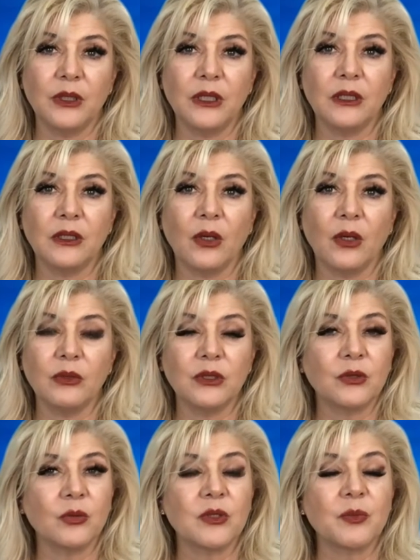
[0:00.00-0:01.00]
we go
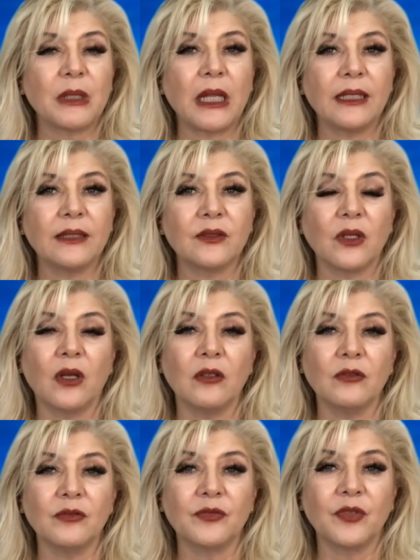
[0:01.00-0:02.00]
into a place
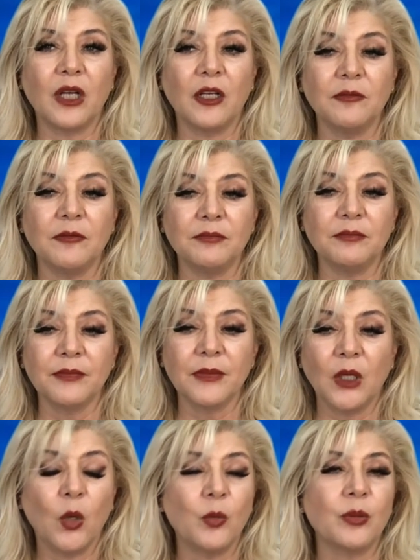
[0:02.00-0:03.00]
of
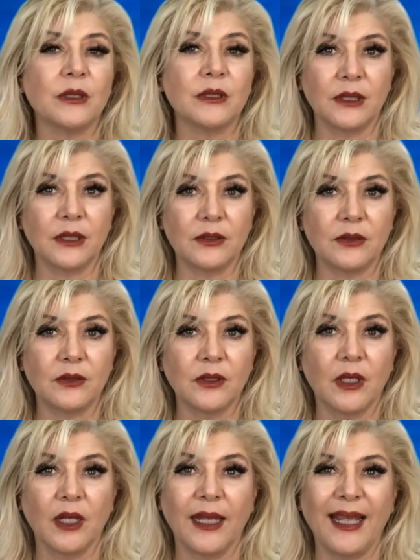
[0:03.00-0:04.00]
hopelessness
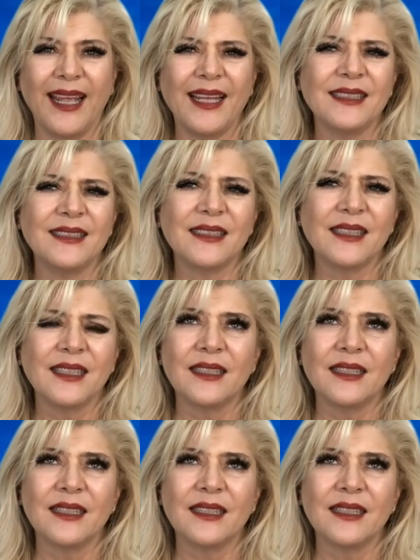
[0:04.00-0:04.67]
and